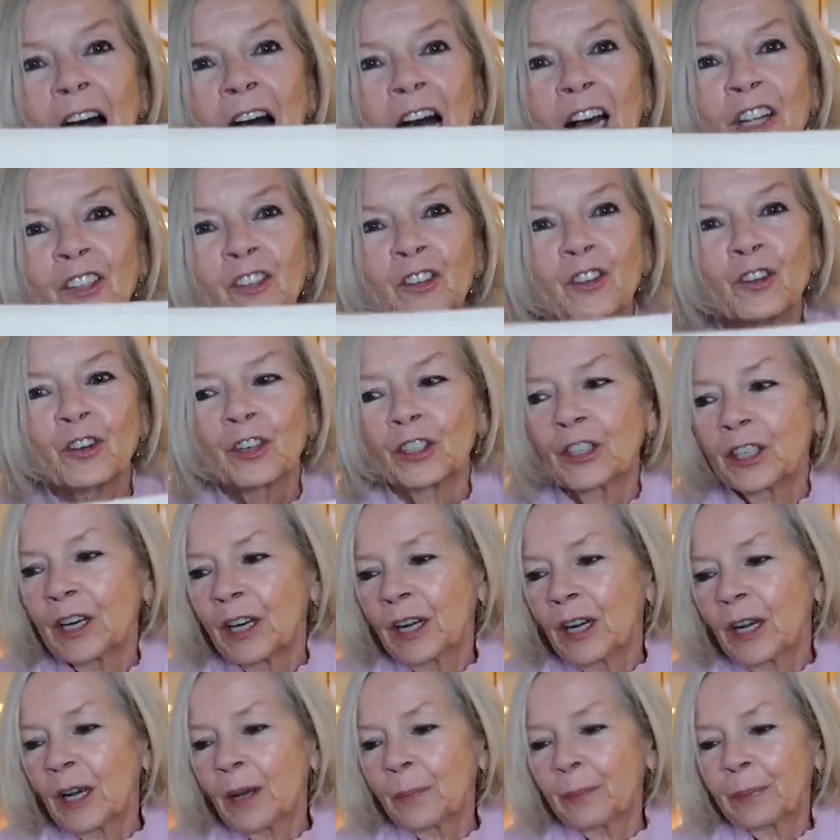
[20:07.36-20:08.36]

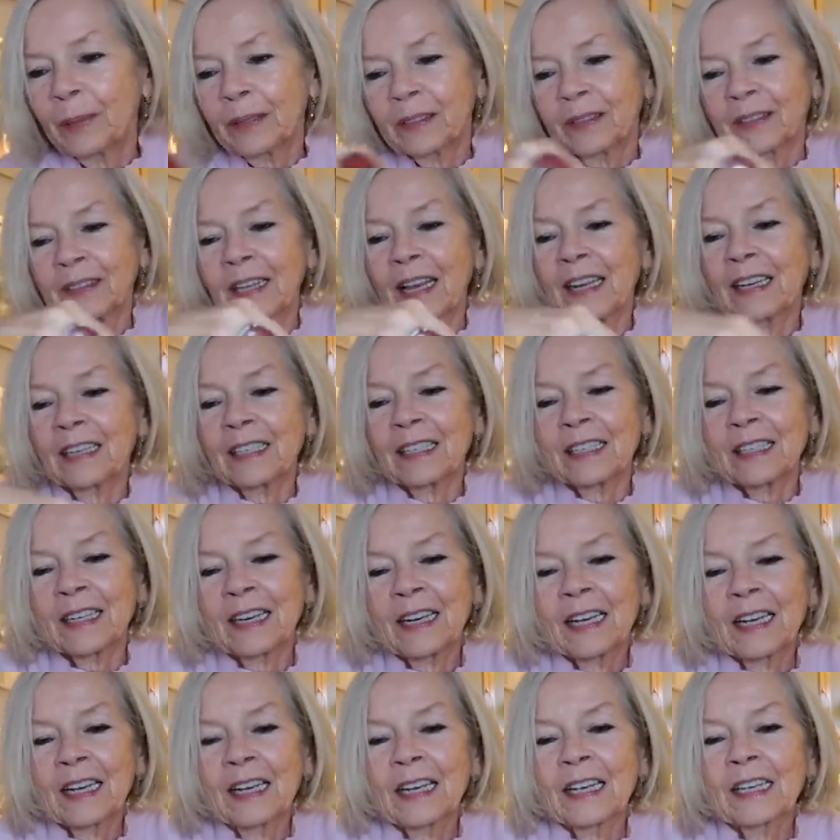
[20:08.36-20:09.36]
100%
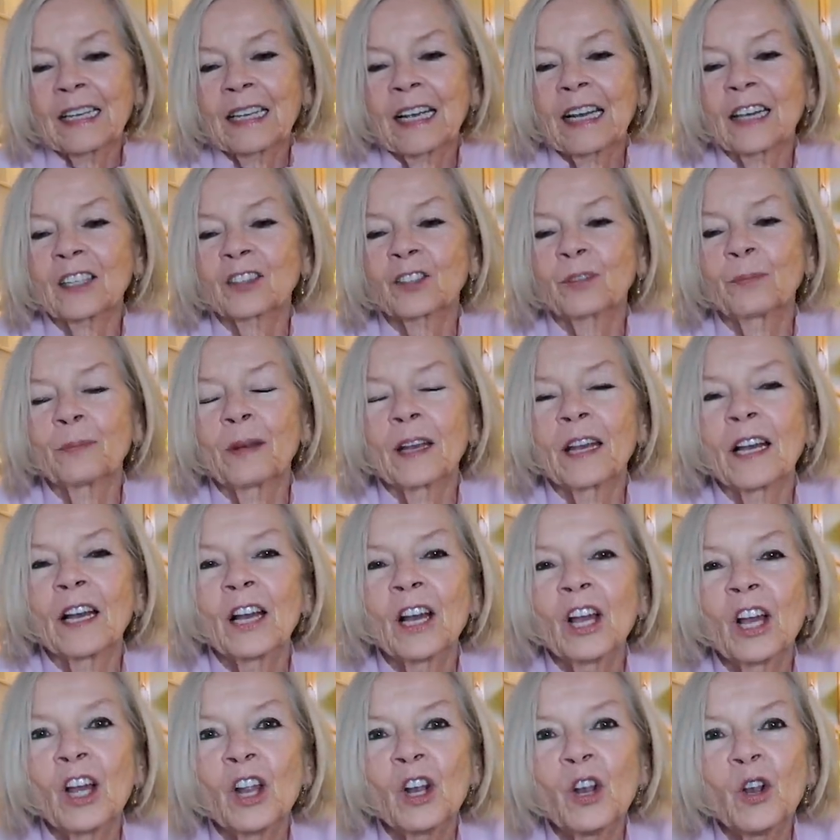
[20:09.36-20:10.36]

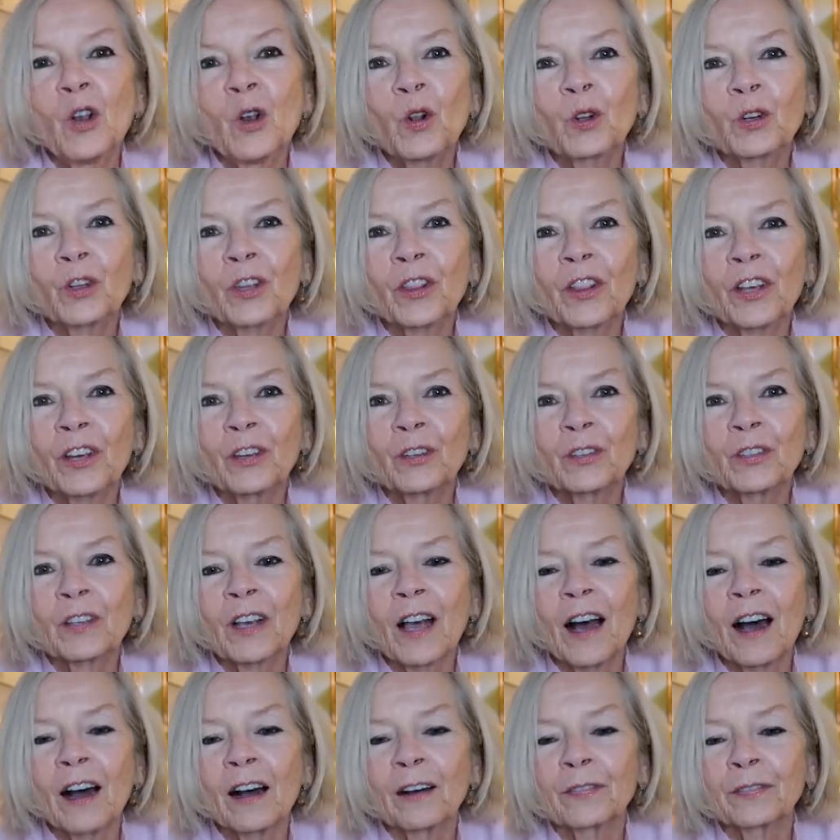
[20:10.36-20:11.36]
cashmere. Look at those
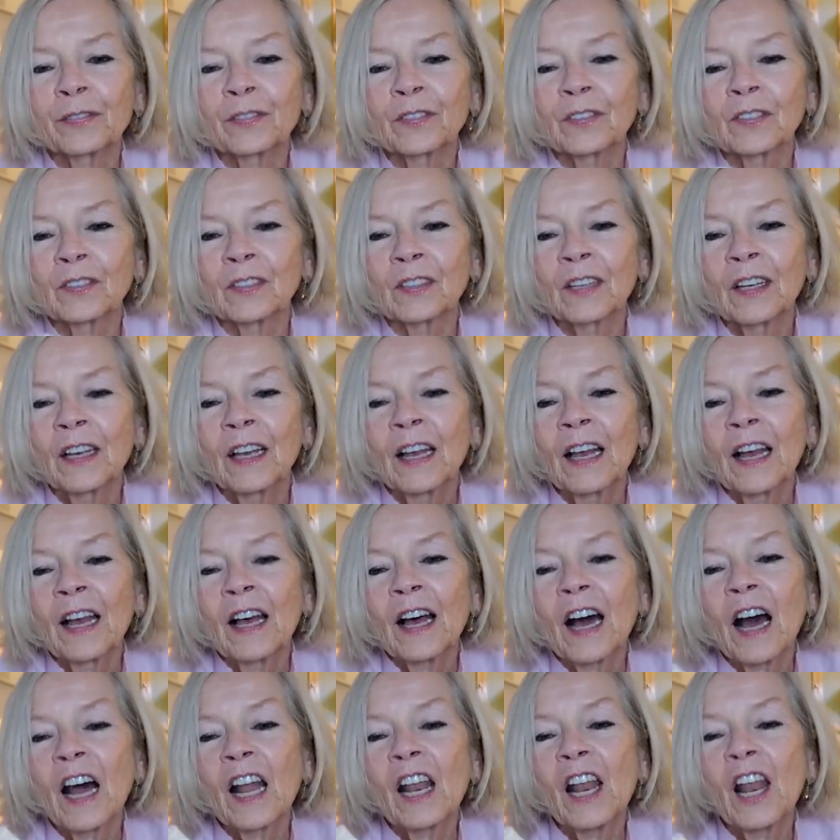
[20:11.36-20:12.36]
cuffs.
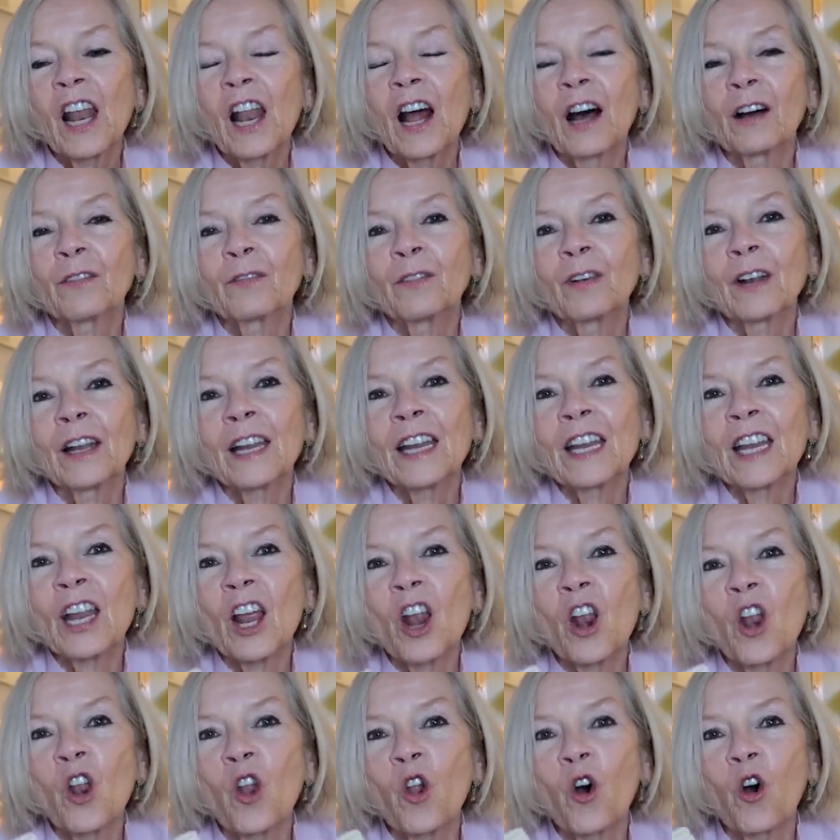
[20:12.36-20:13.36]
A
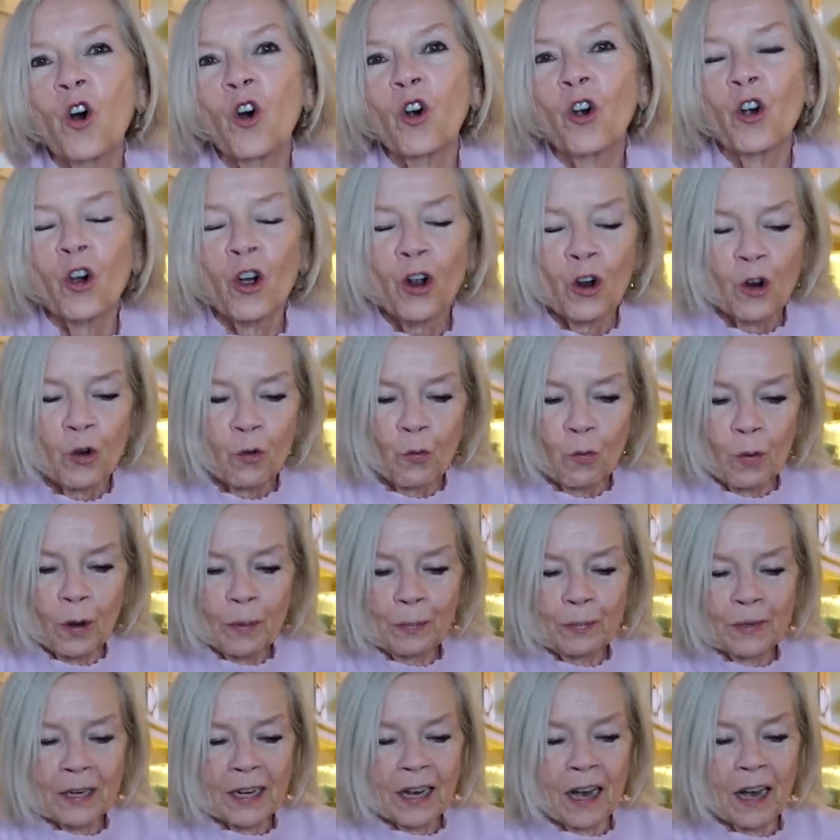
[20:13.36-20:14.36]
lovely long
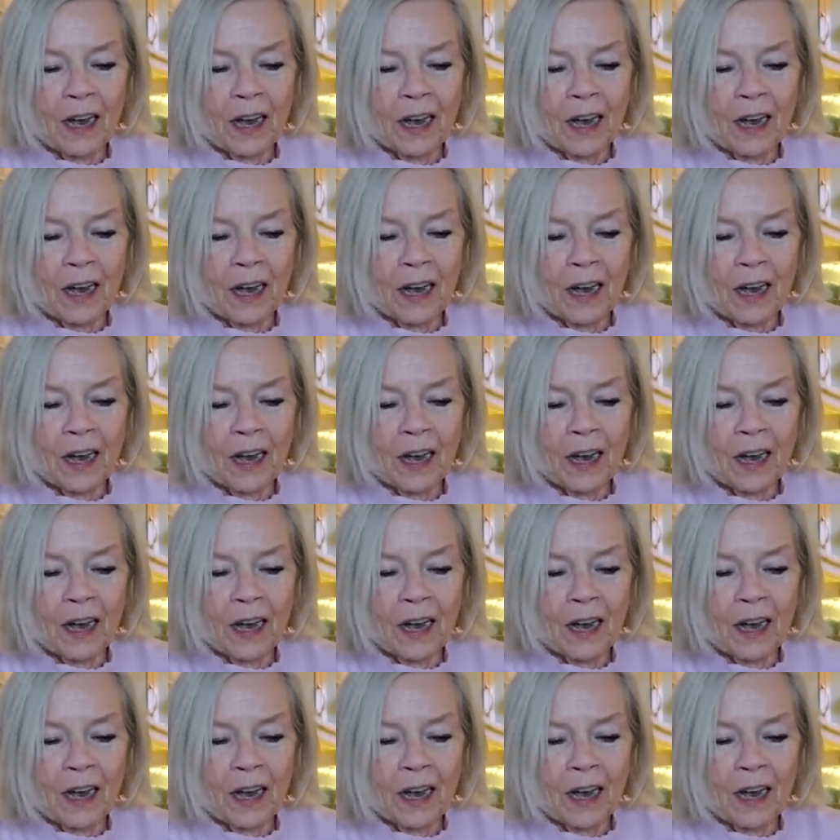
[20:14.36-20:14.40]
ribbed